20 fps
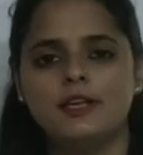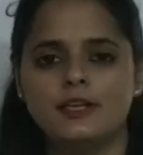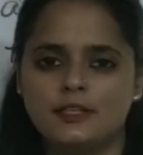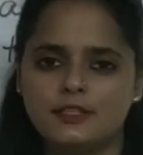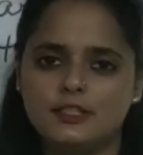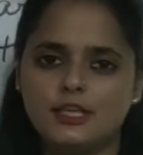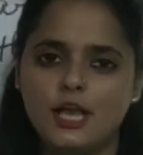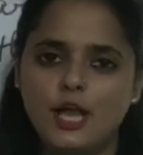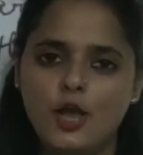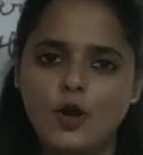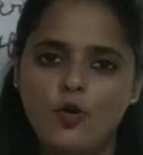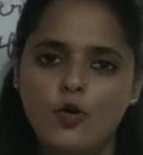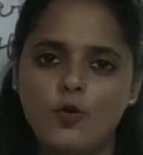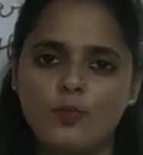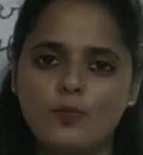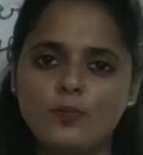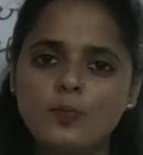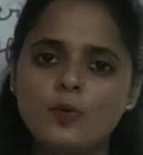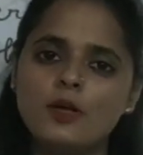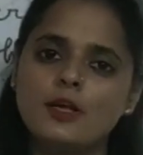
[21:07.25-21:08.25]
stay
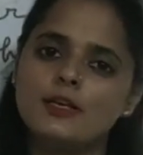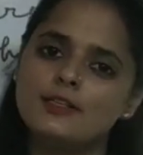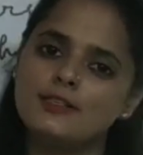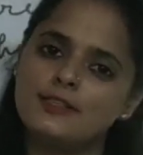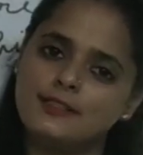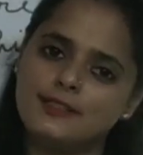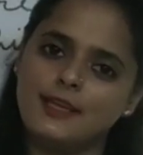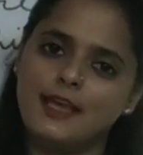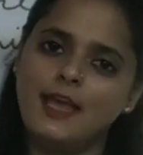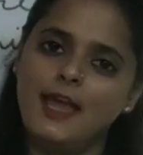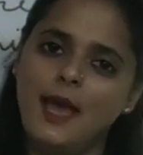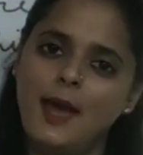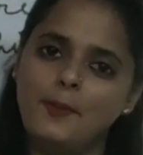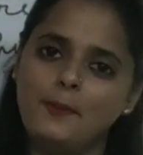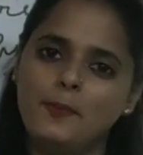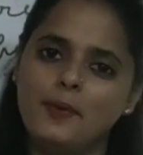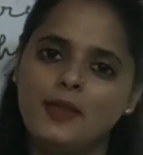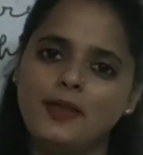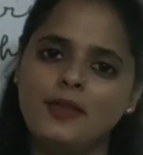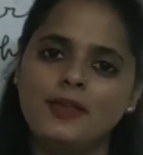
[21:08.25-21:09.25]
home, stay
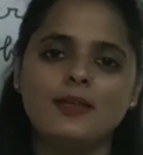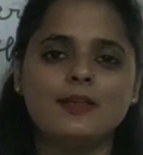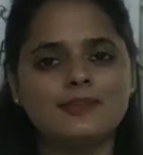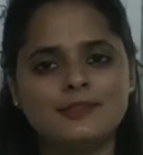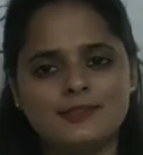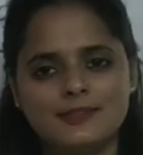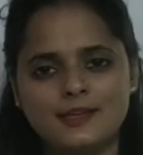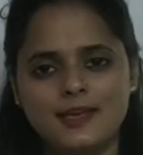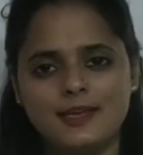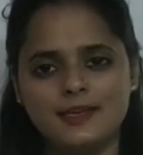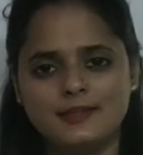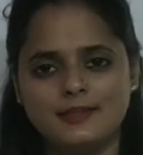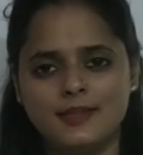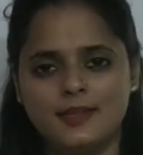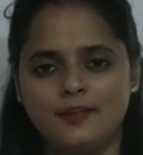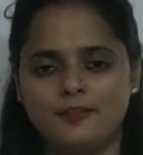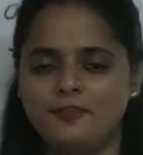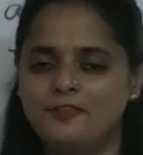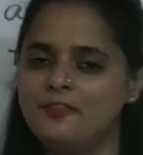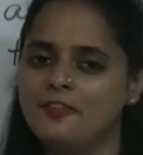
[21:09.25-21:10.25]
happy, stay
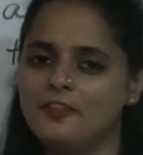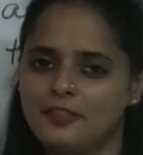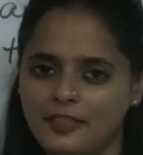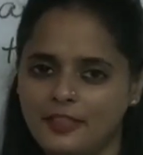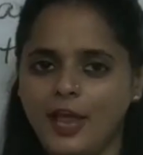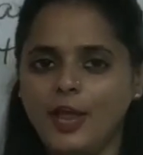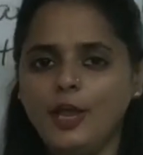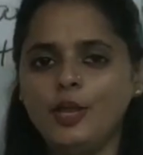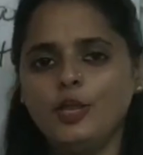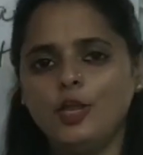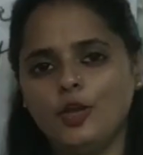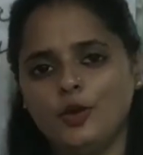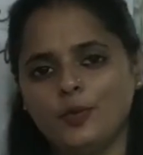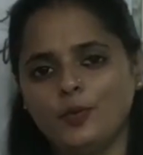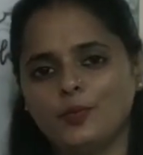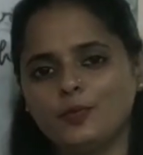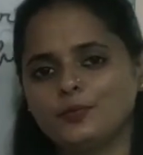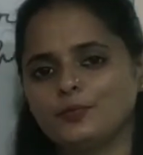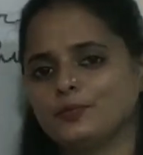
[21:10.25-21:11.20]
safe. Thank you.